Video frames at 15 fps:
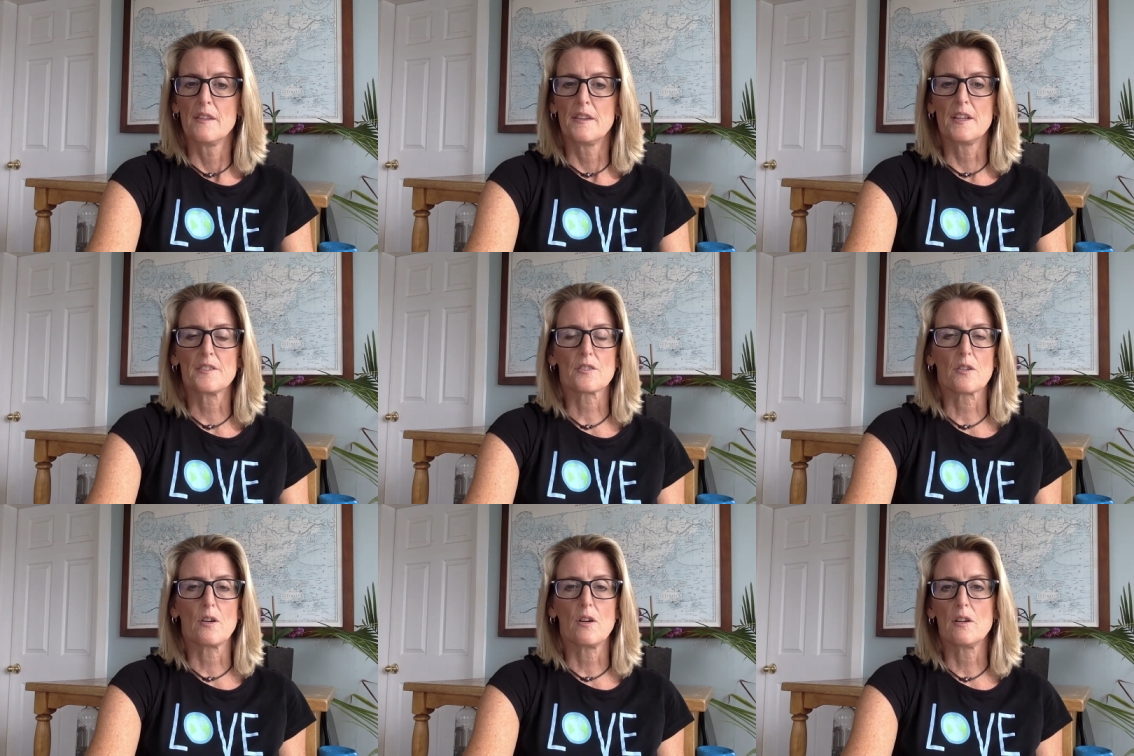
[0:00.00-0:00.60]

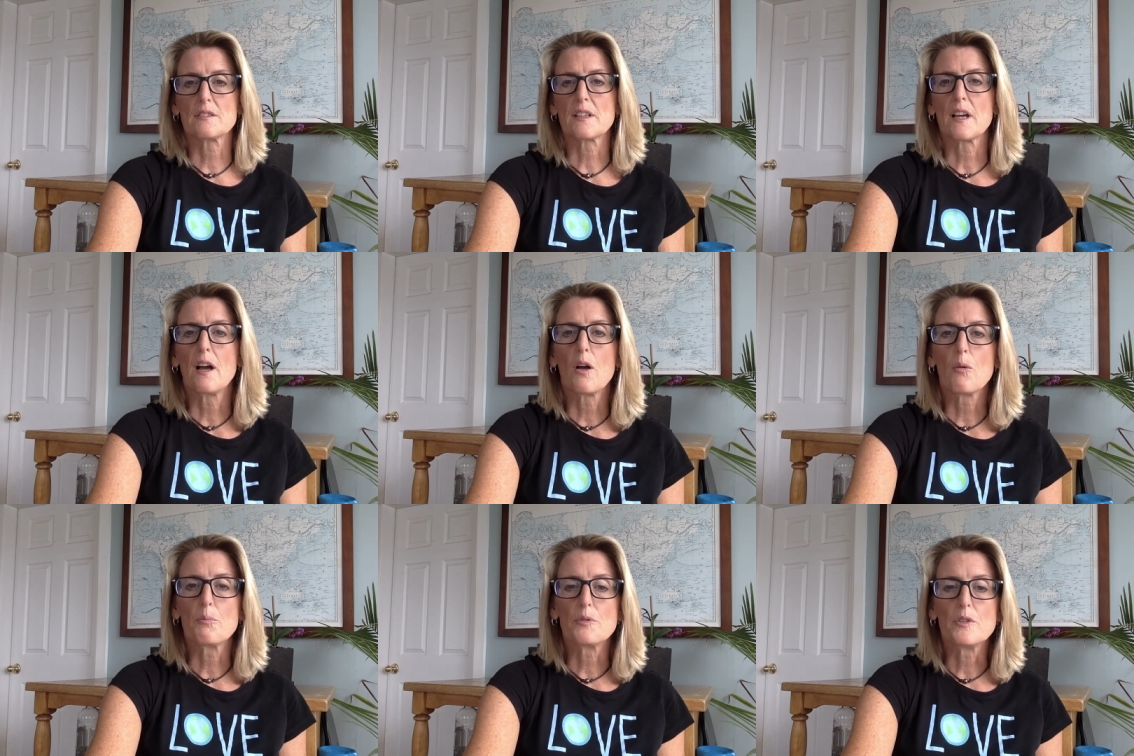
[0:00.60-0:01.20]
These are all to
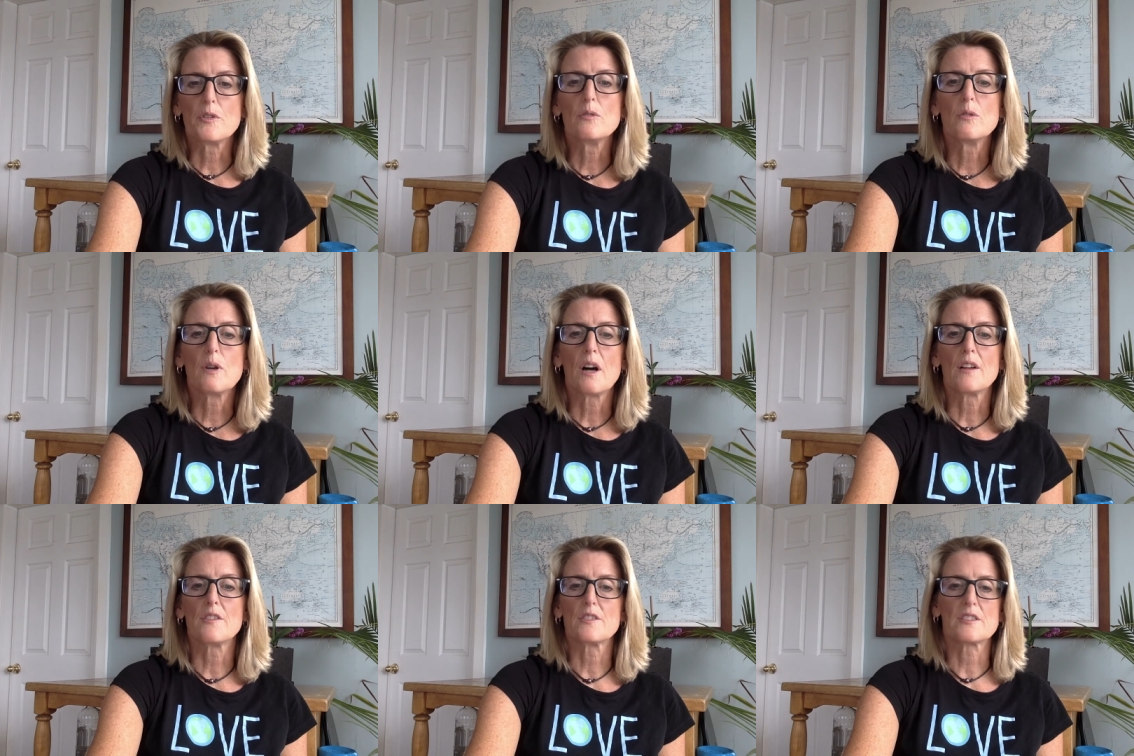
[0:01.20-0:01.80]
help you
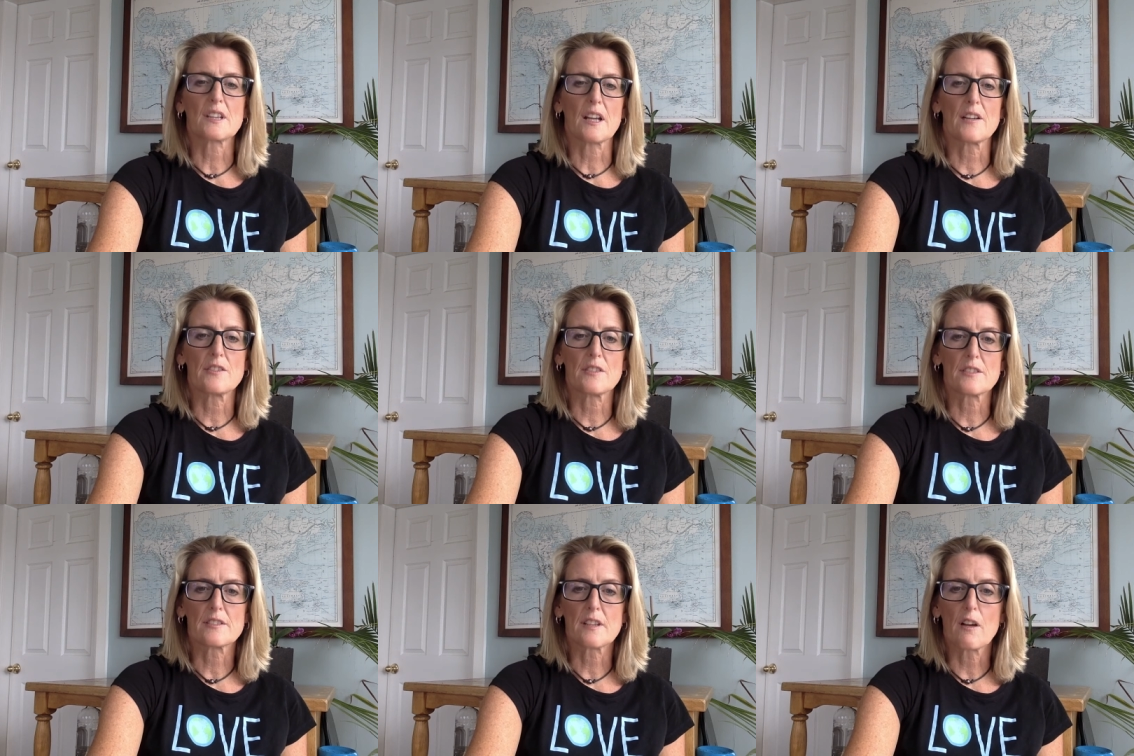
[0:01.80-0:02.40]
understand
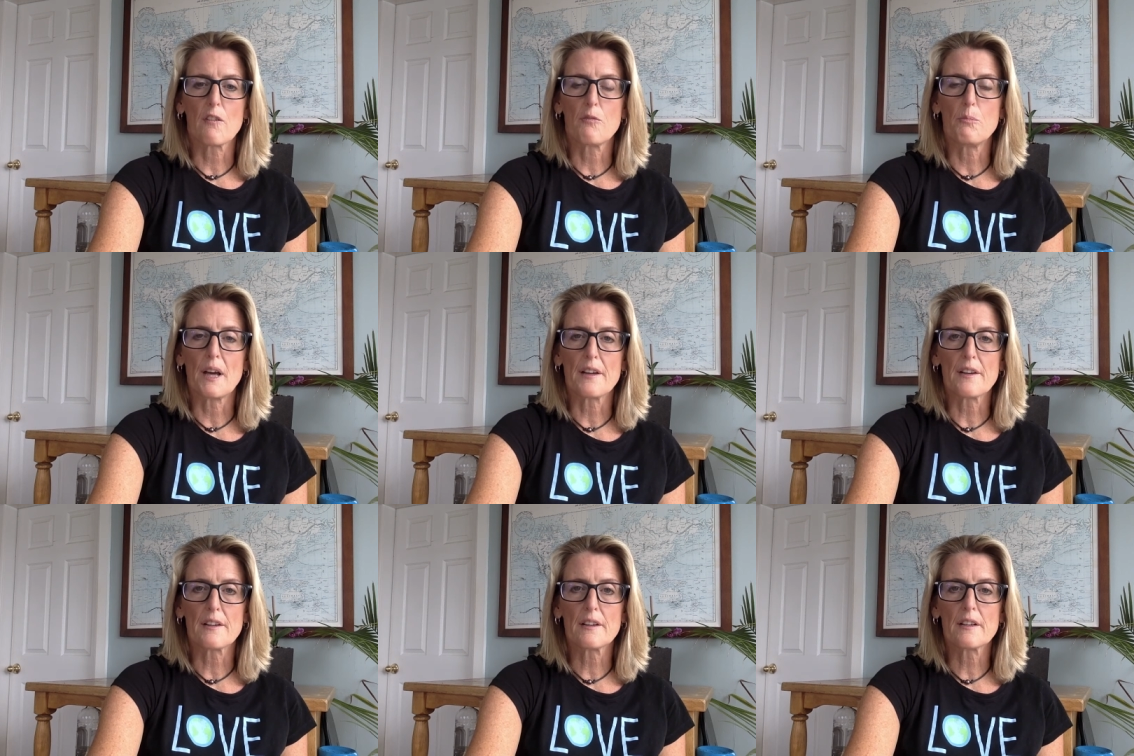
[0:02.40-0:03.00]
yourself
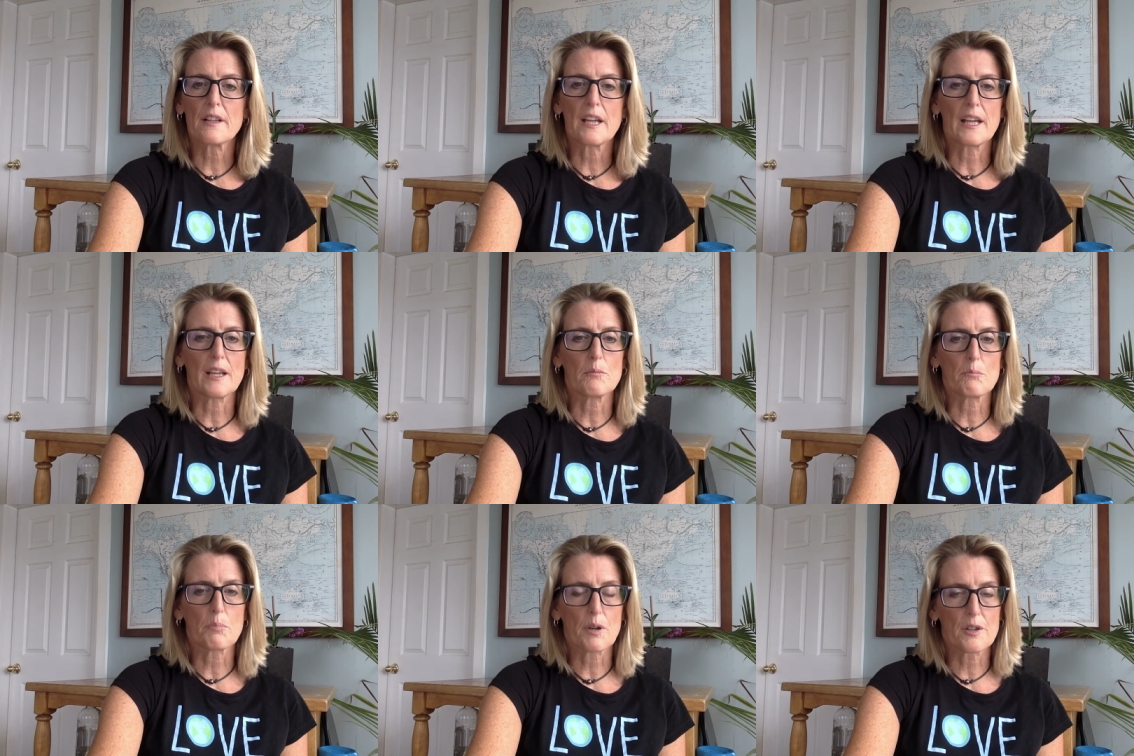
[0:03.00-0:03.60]
better,
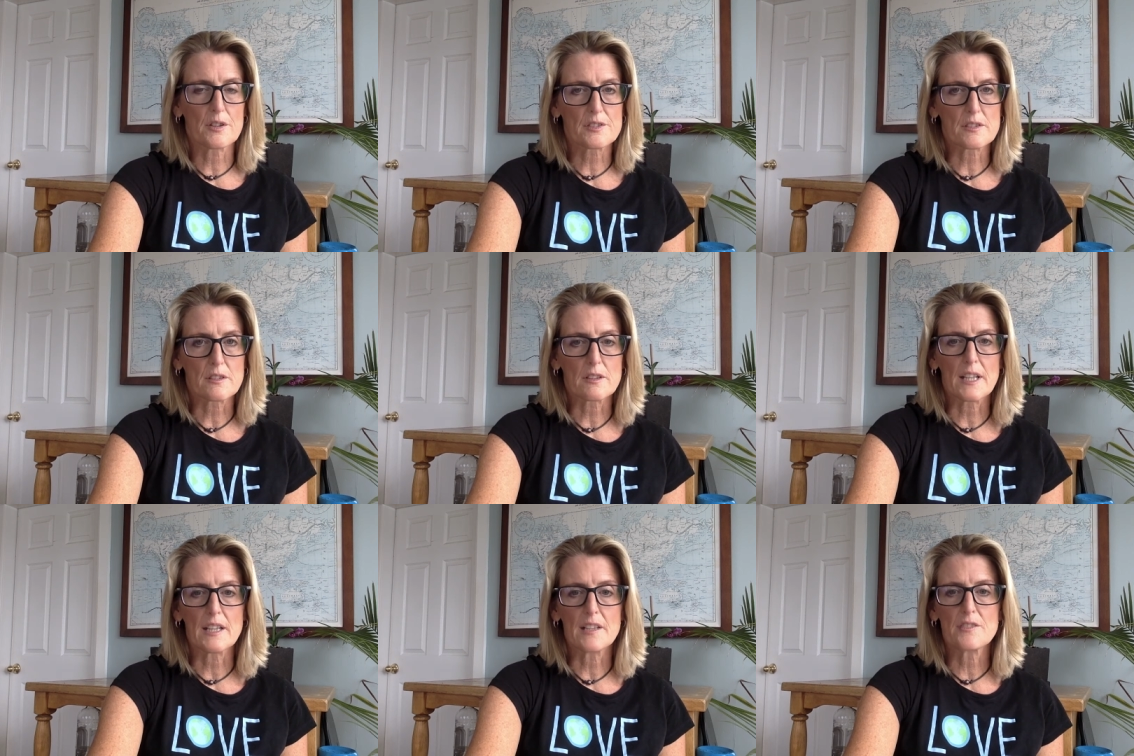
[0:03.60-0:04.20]
gain
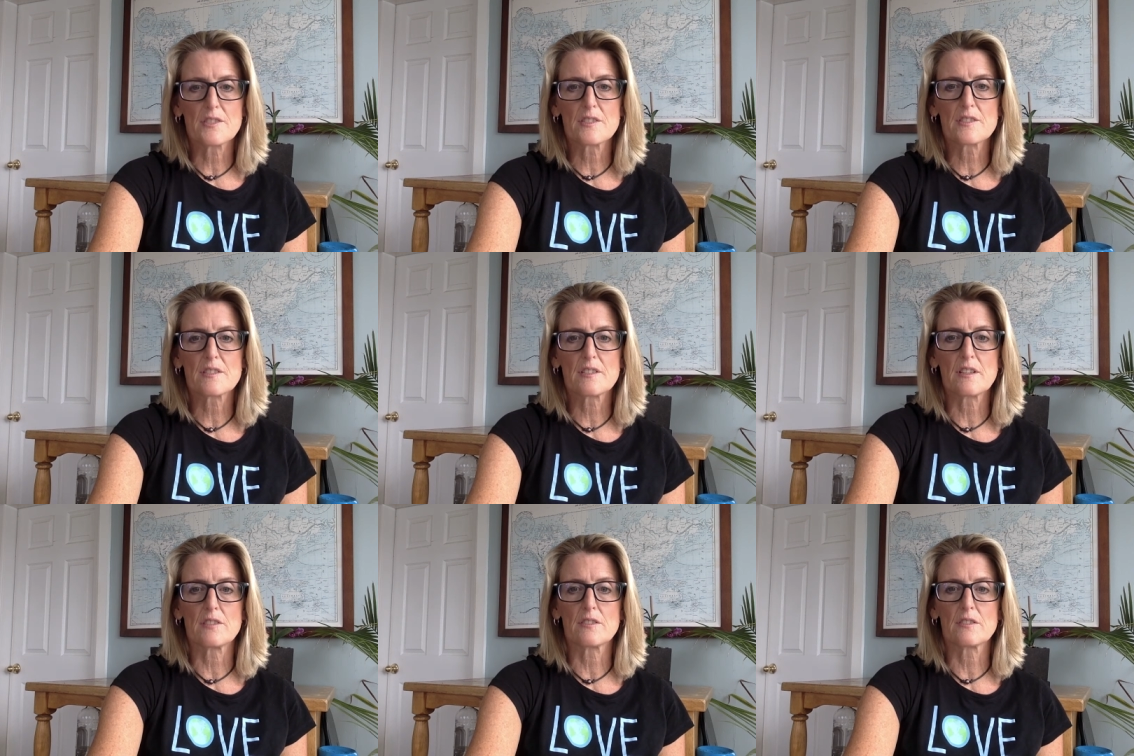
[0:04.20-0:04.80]
personal
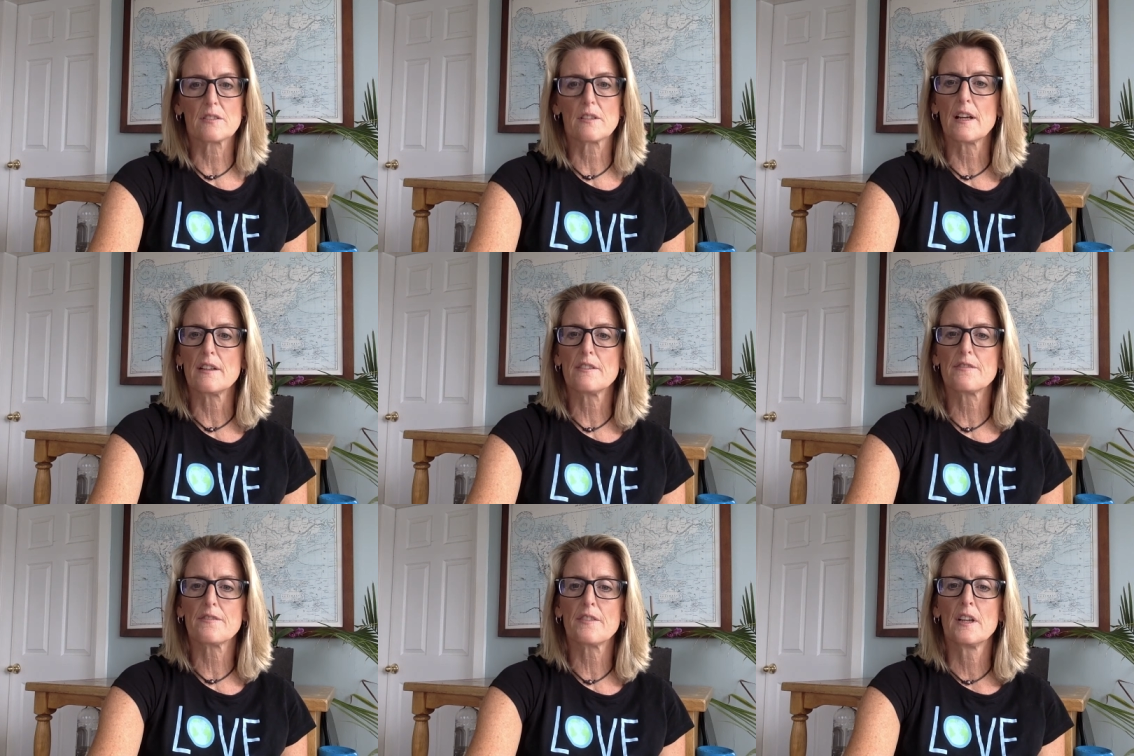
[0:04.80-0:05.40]
agency in your
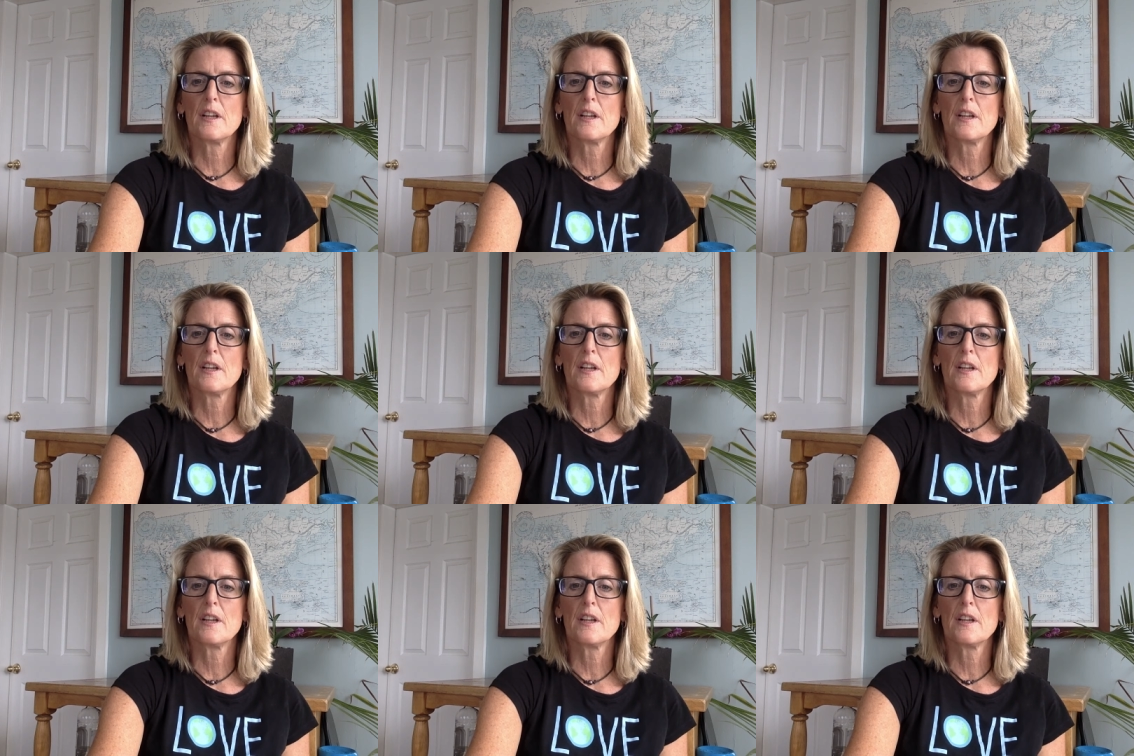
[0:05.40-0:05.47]
life,